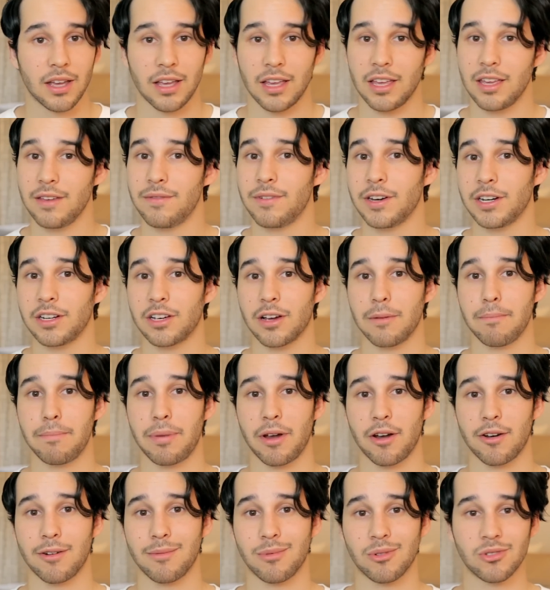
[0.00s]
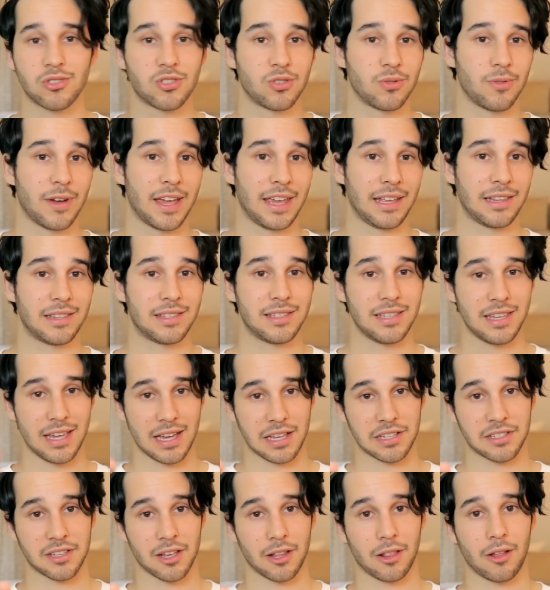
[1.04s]
Even comparable to a
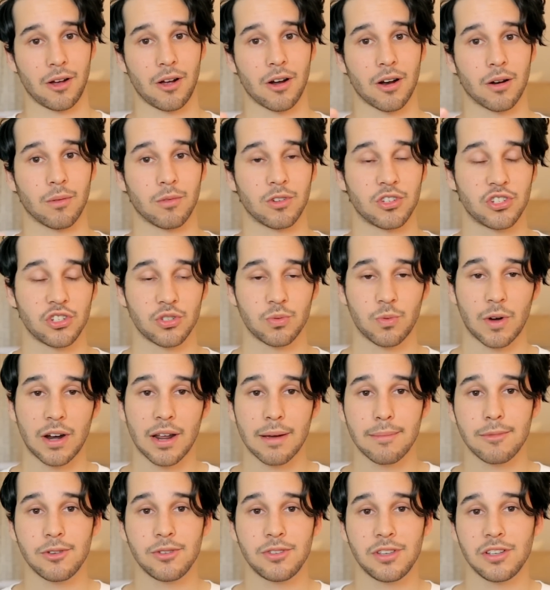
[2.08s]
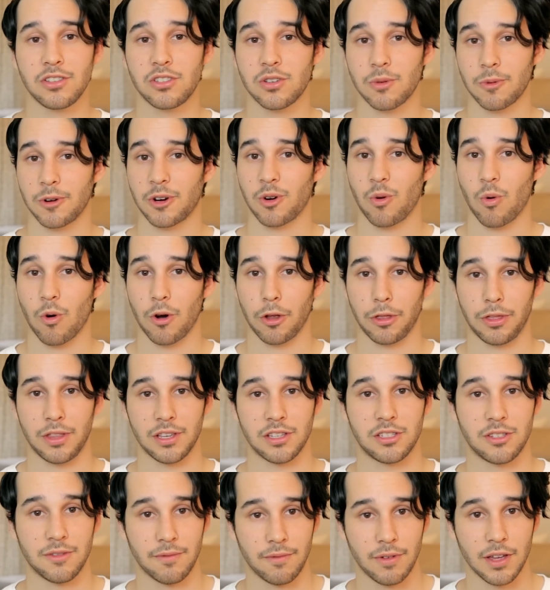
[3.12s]
DSLR, which is what I'm using to record
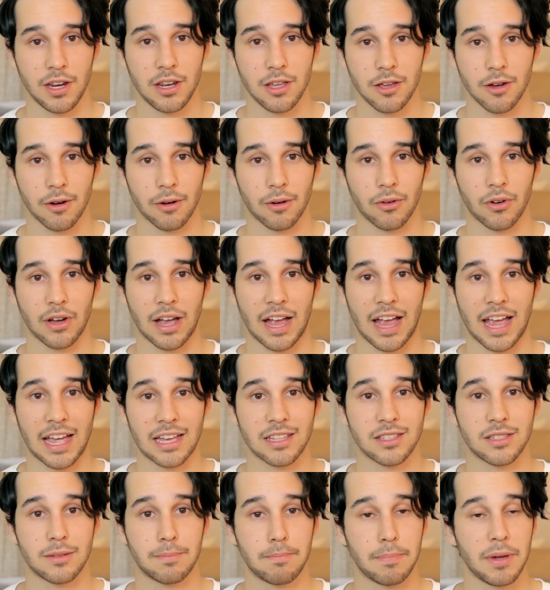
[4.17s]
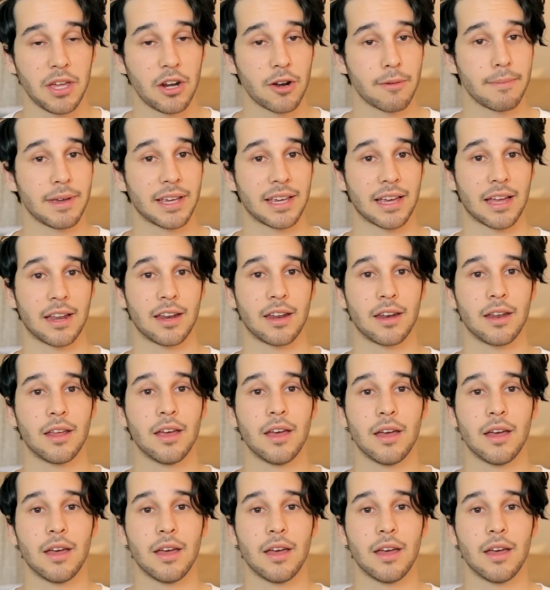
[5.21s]
this video. And Peter McKinnon